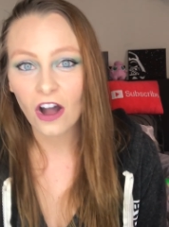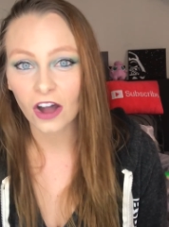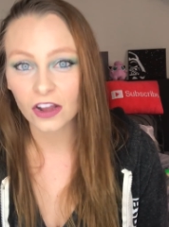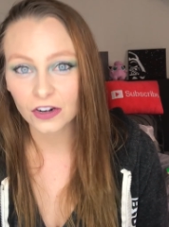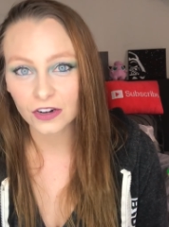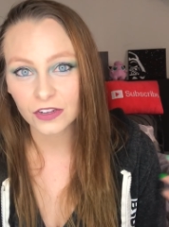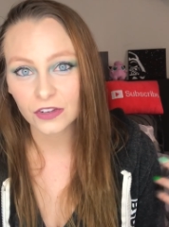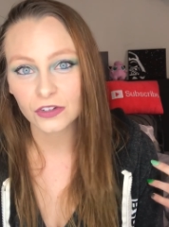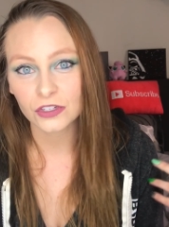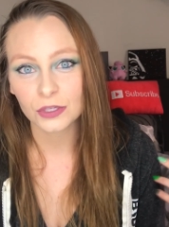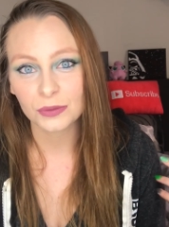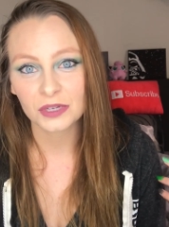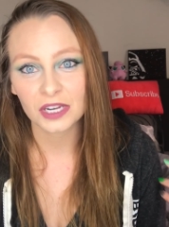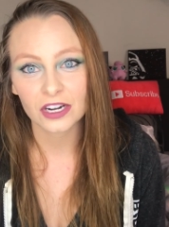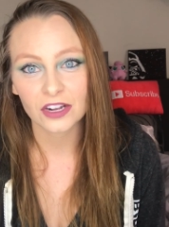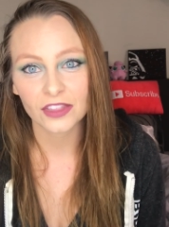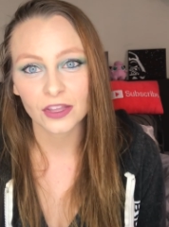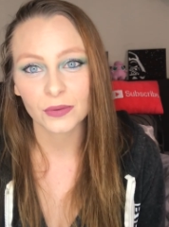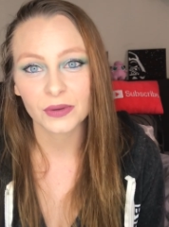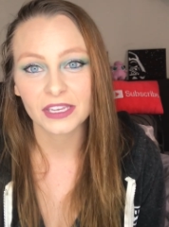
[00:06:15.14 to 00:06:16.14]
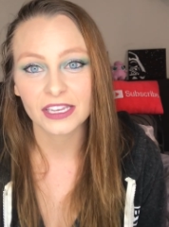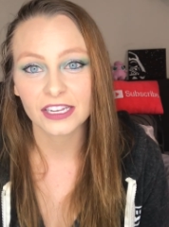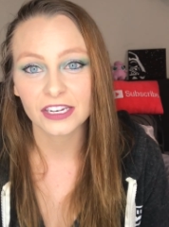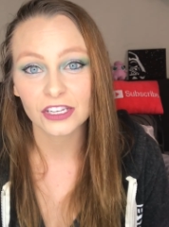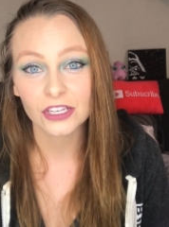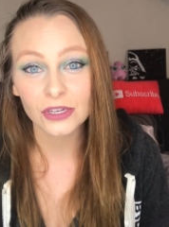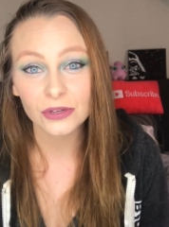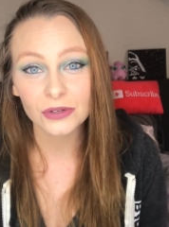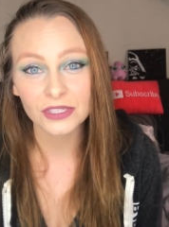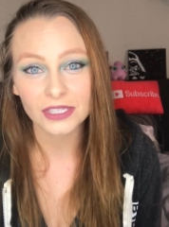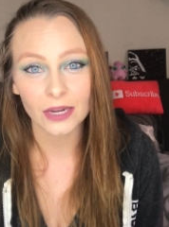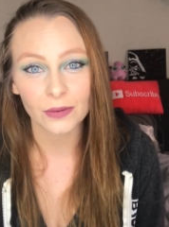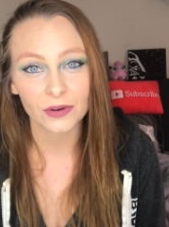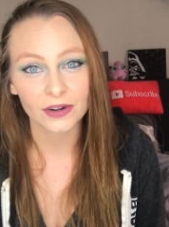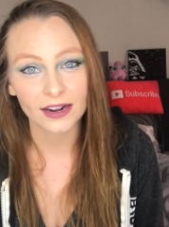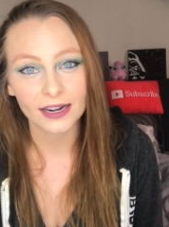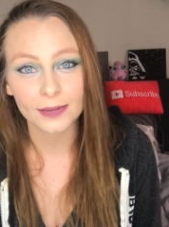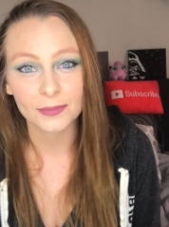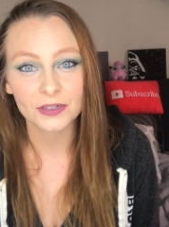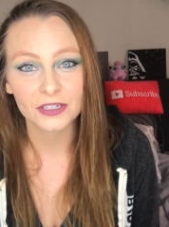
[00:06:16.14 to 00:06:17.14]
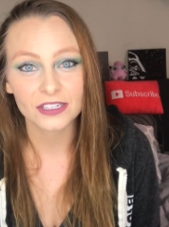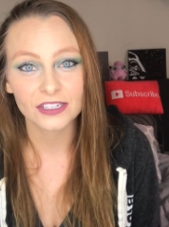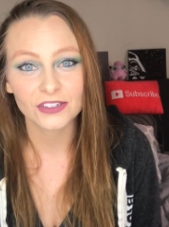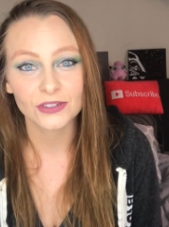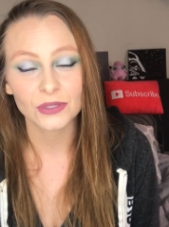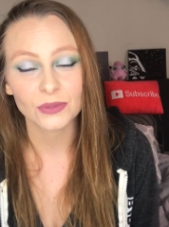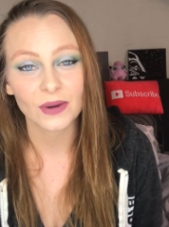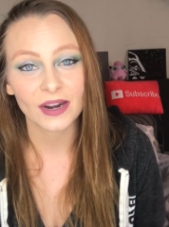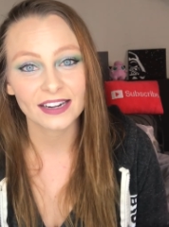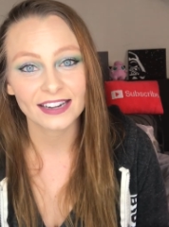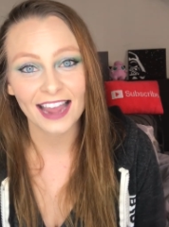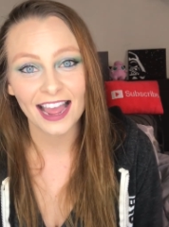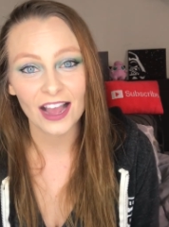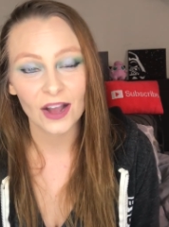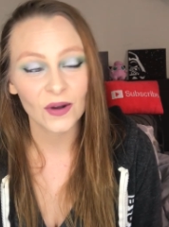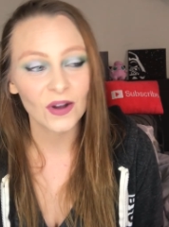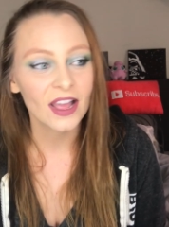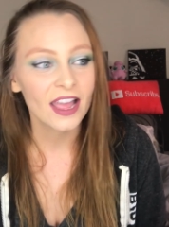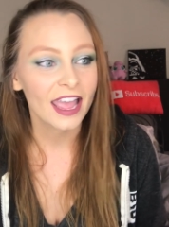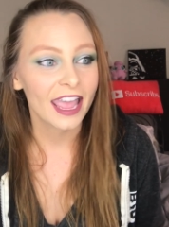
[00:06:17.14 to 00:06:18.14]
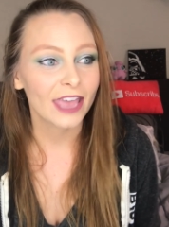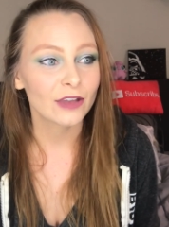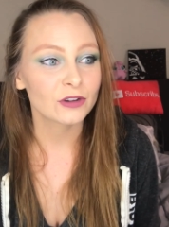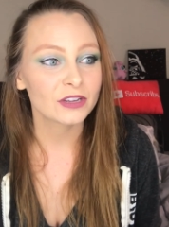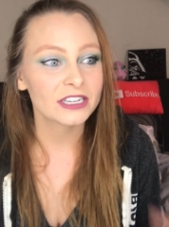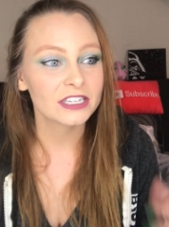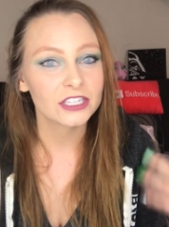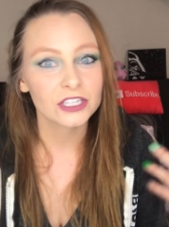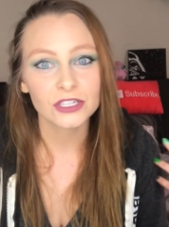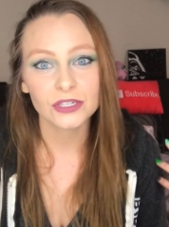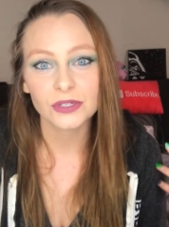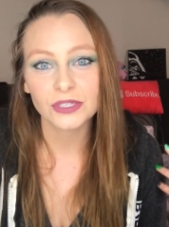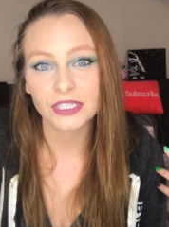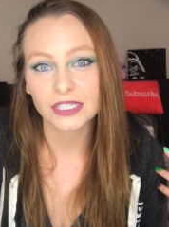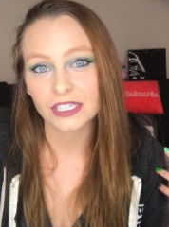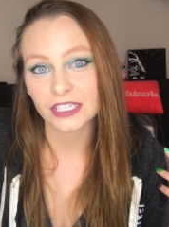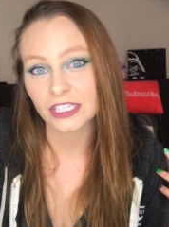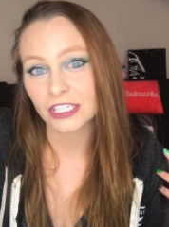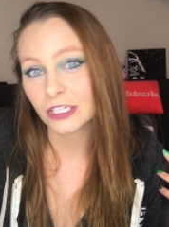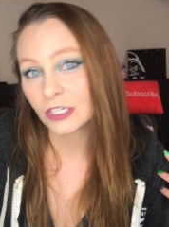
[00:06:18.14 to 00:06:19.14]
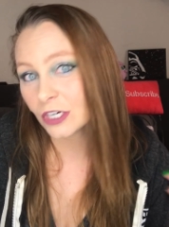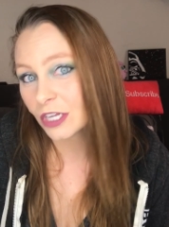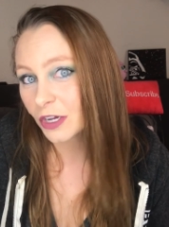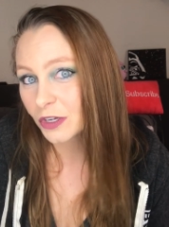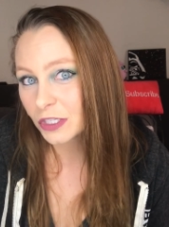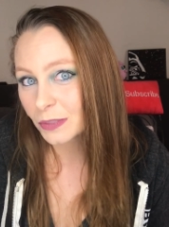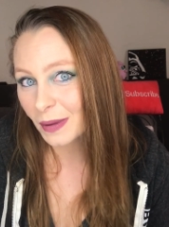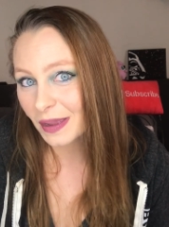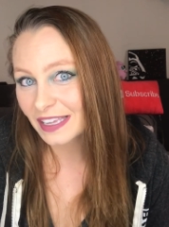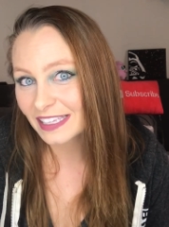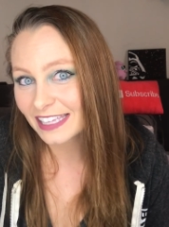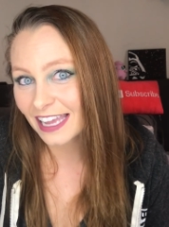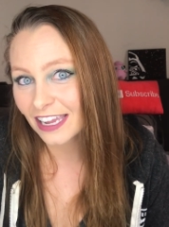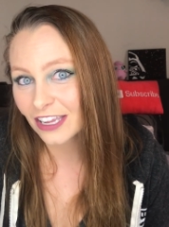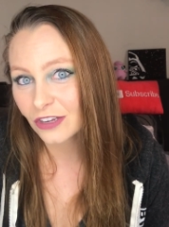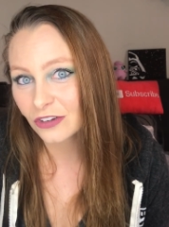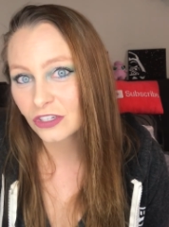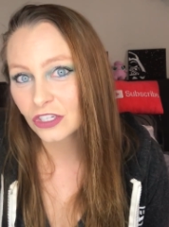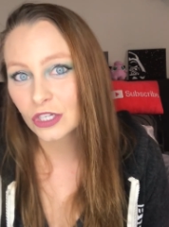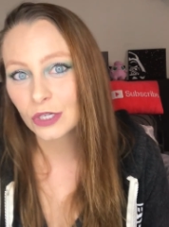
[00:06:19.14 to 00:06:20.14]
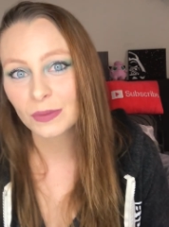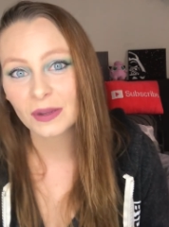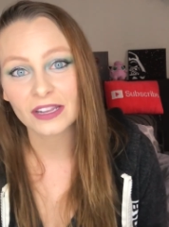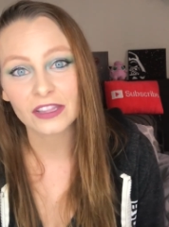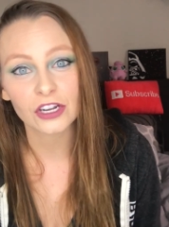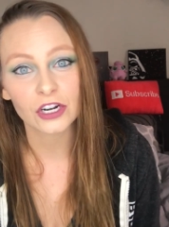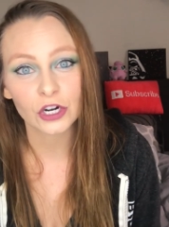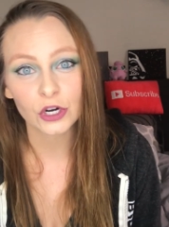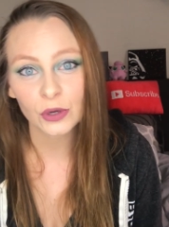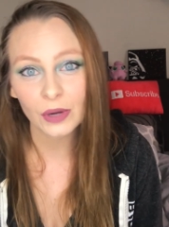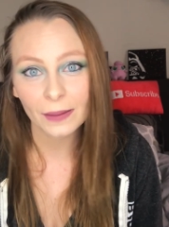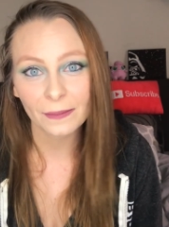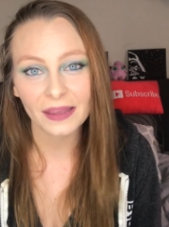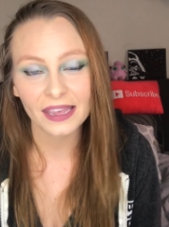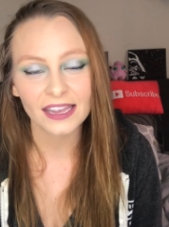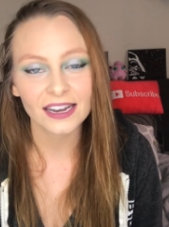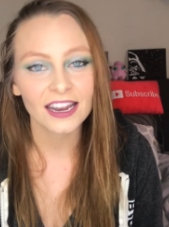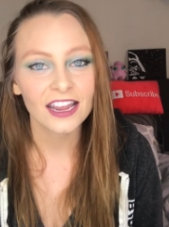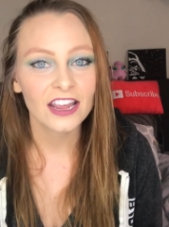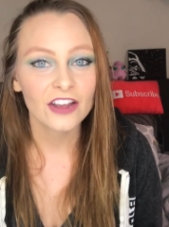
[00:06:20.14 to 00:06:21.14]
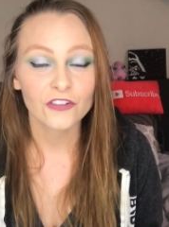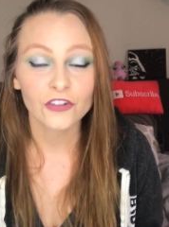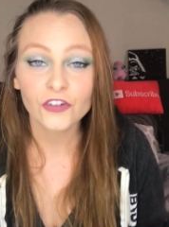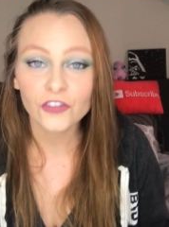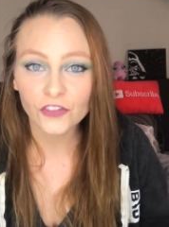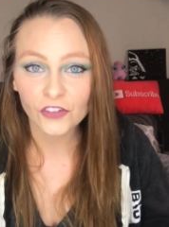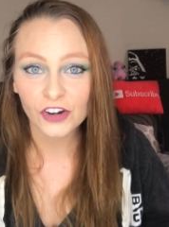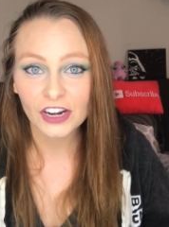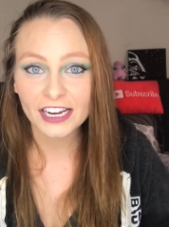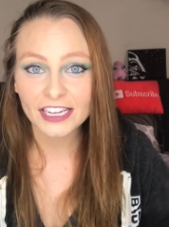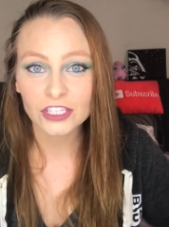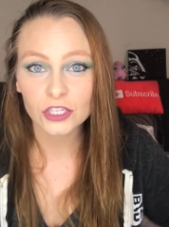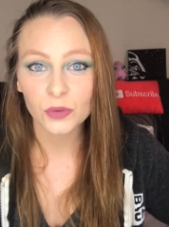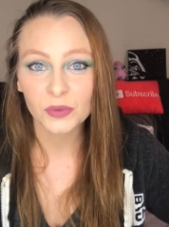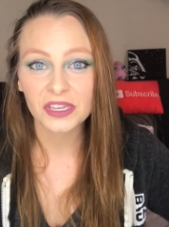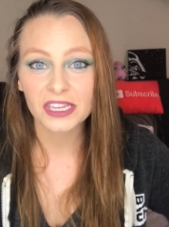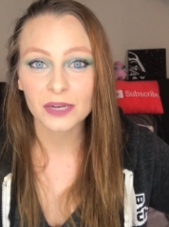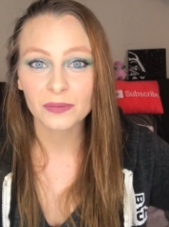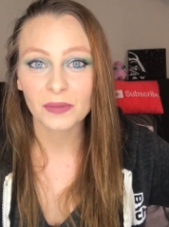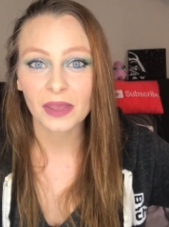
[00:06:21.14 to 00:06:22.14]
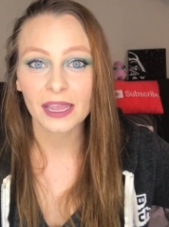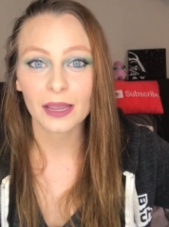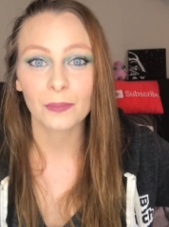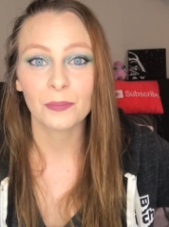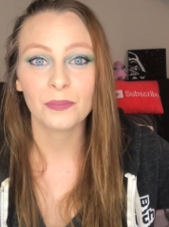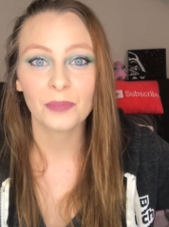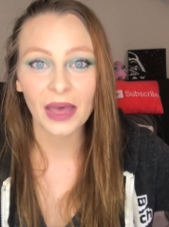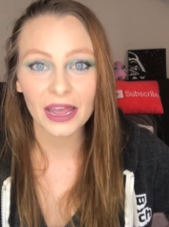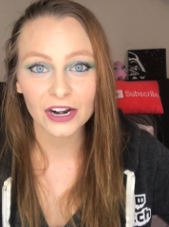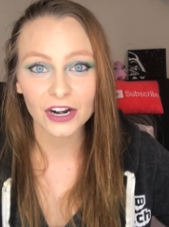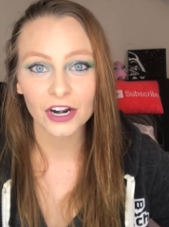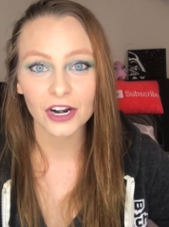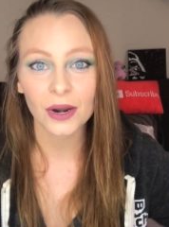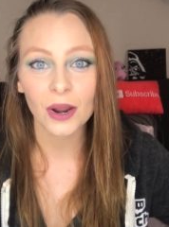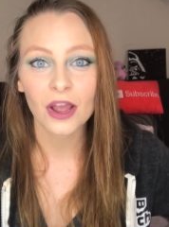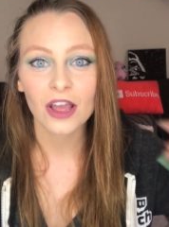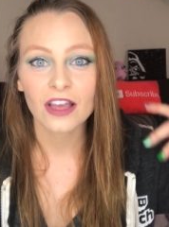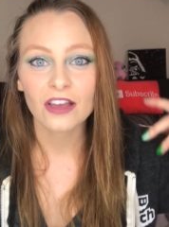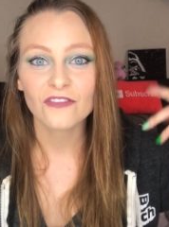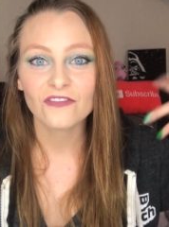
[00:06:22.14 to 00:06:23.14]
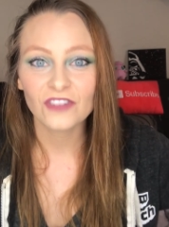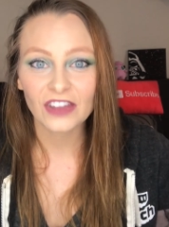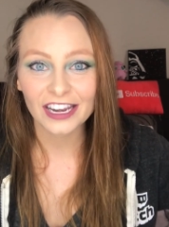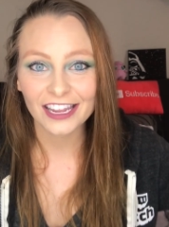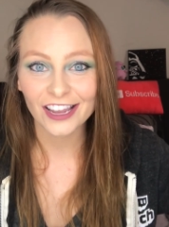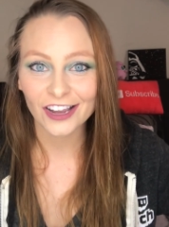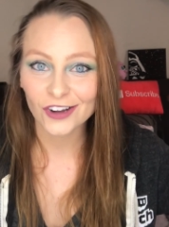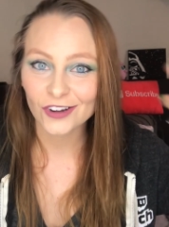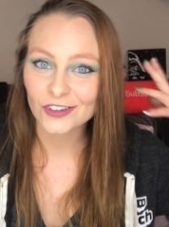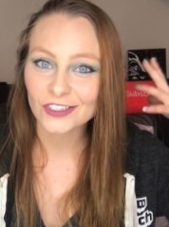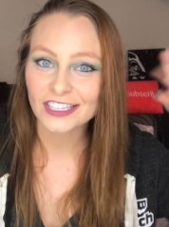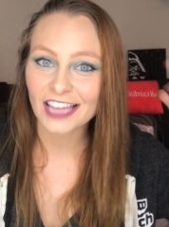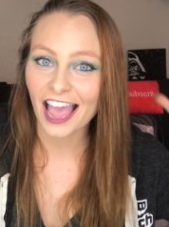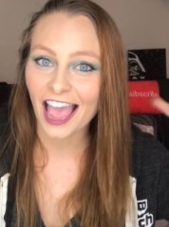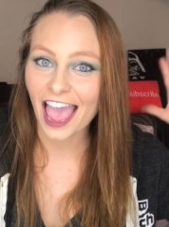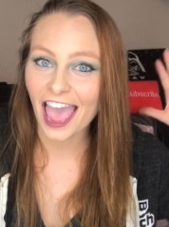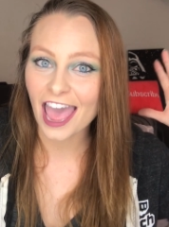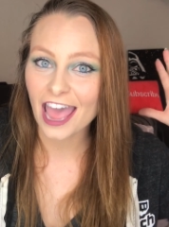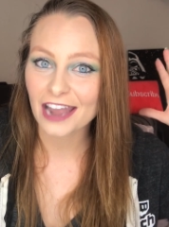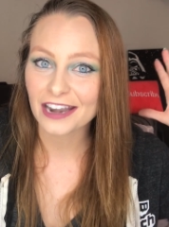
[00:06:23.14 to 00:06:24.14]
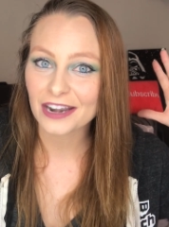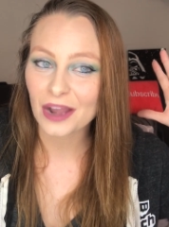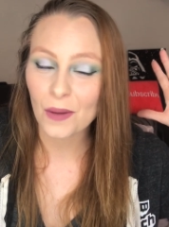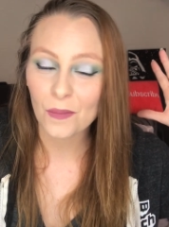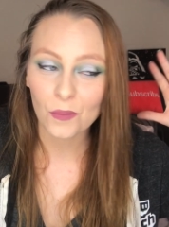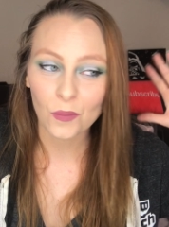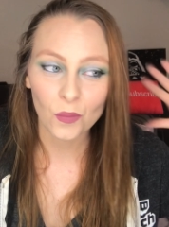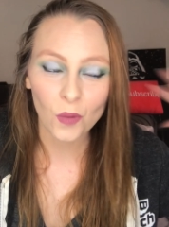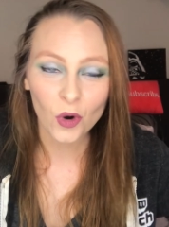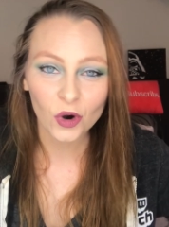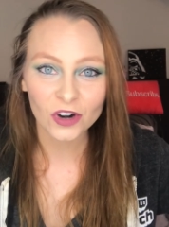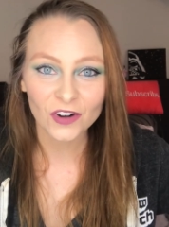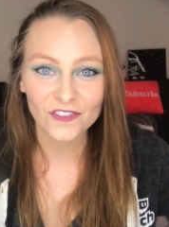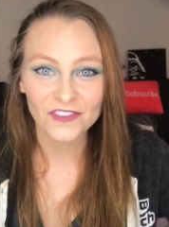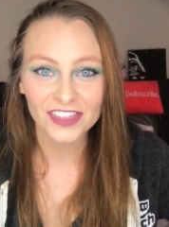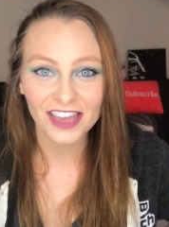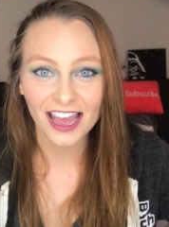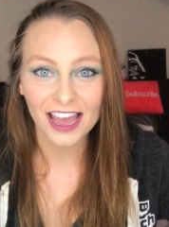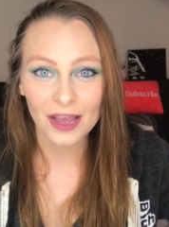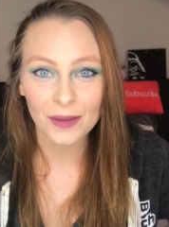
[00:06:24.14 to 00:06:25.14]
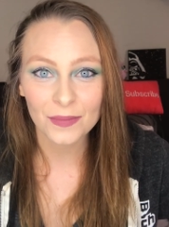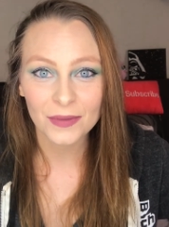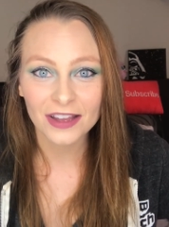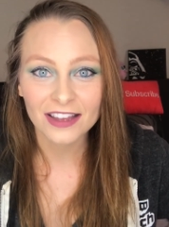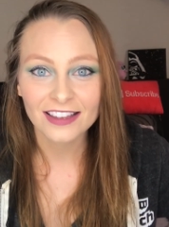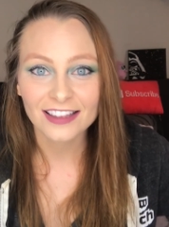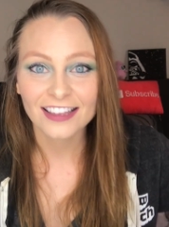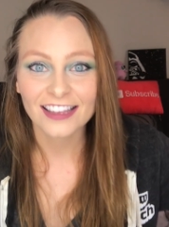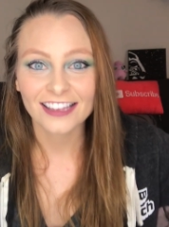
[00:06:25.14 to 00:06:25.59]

on our YouTube channel that we can use that we're not able to use right now, and we'll get to use the studio space at YouTube and their equipment for free so we can make better videos and more of them